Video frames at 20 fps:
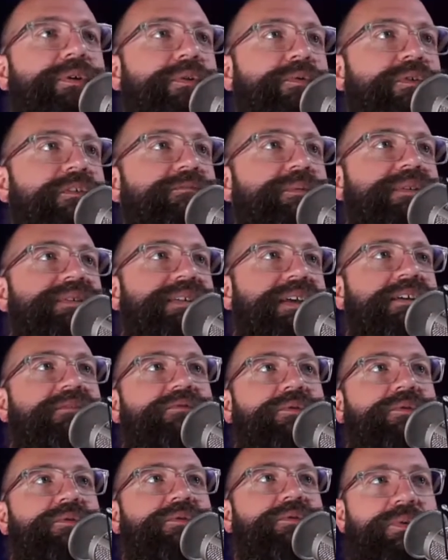we've been saying
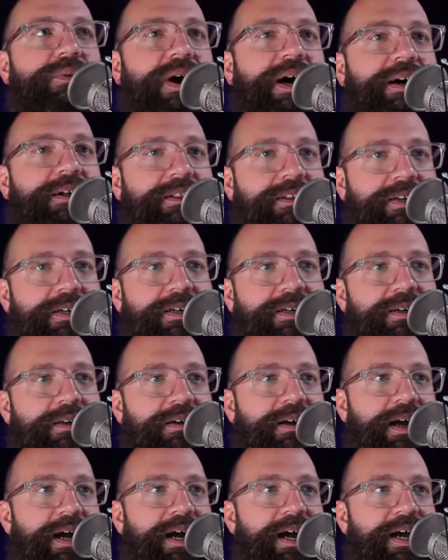for a little while
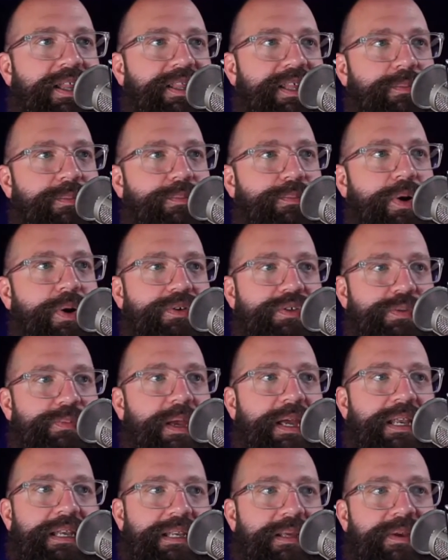that
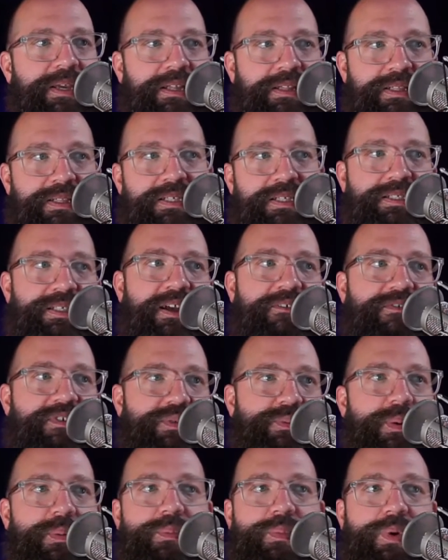post-pandemic, this stuff
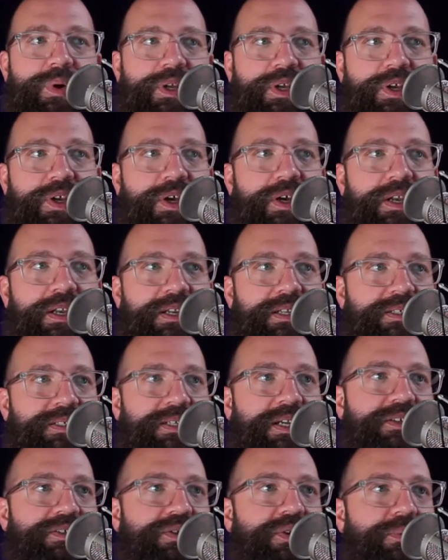has been pretty good and
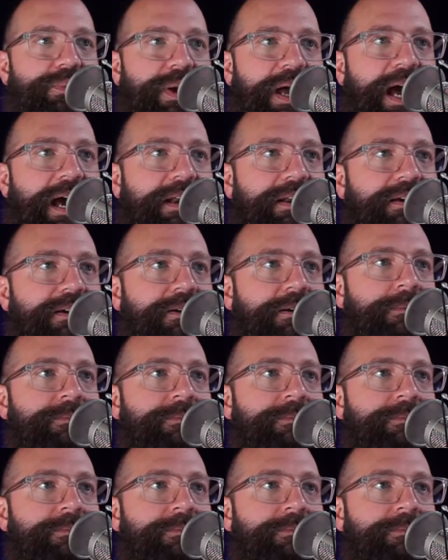it's not so bad.